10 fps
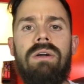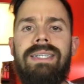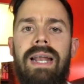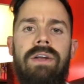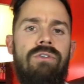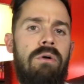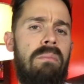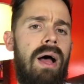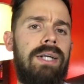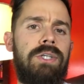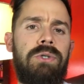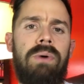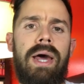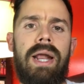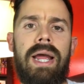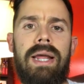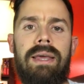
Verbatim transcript: set it to remind you at a